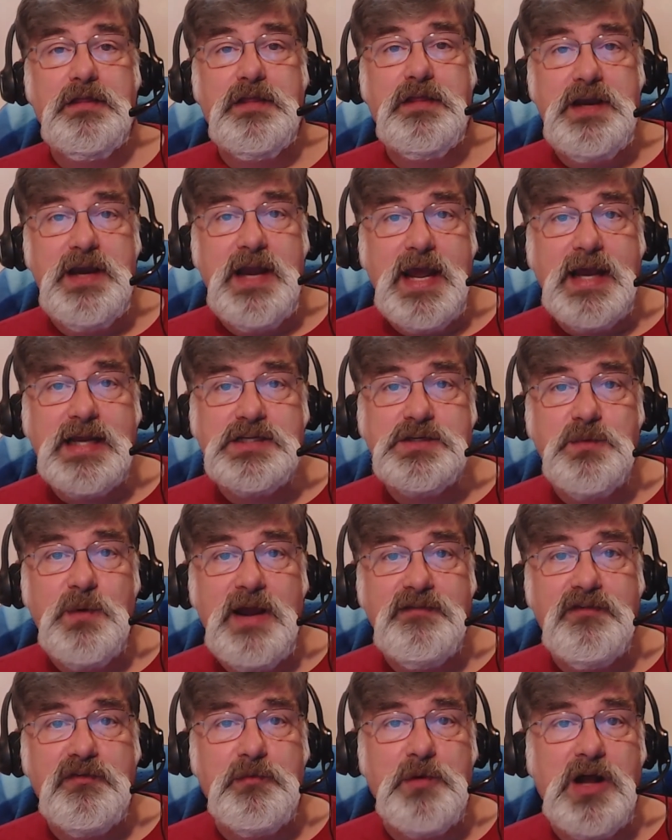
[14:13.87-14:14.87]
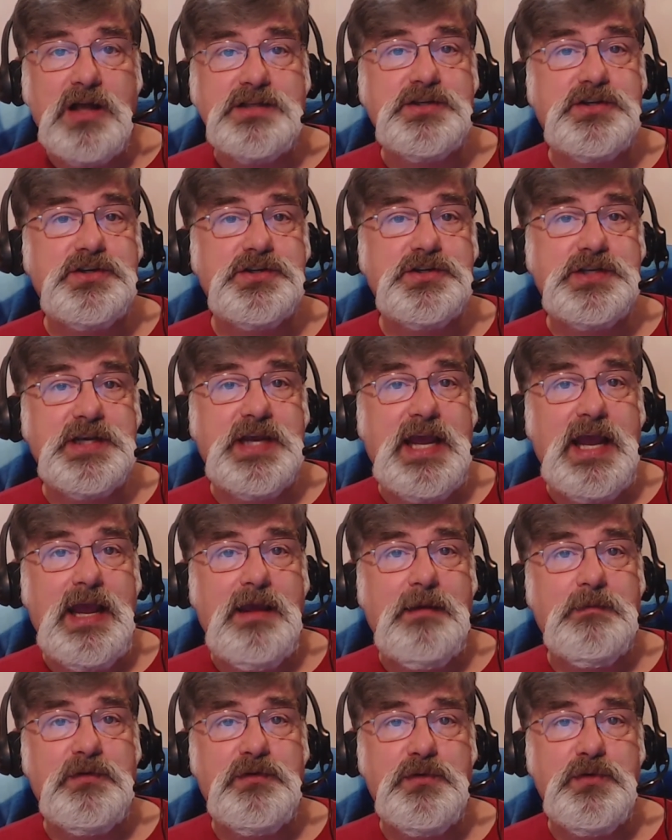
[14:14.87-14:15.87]
The next wave of monsters that
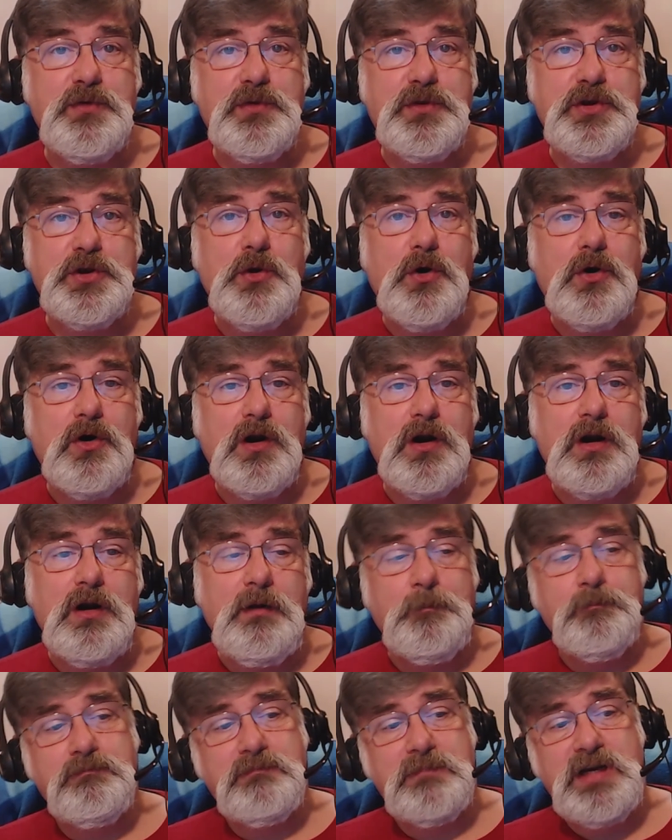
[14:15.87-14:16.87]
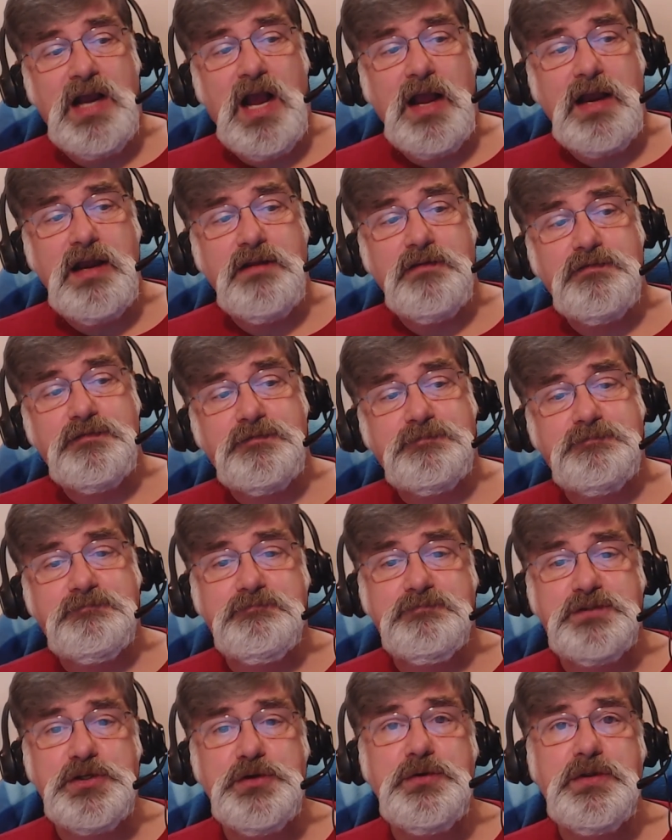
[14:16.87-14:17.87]
came through the door kind of
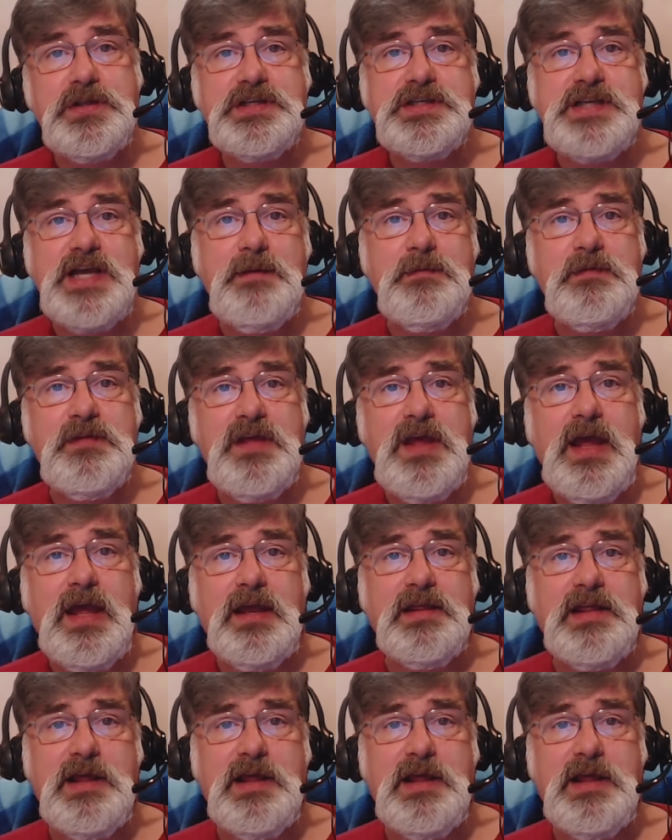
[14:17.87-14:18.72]
do the same thing.